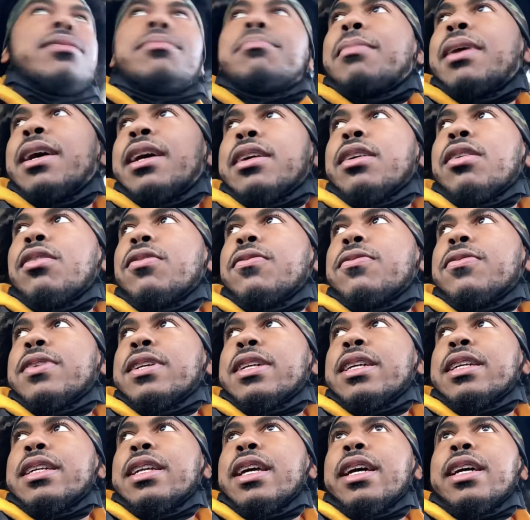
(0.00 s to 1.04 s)
my goal for
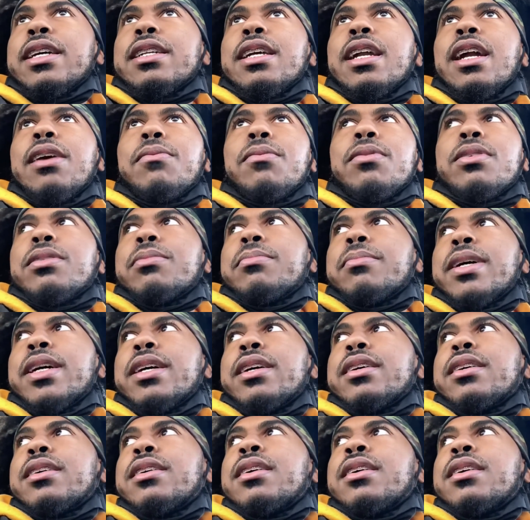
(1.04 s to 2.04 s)
the day that i want to make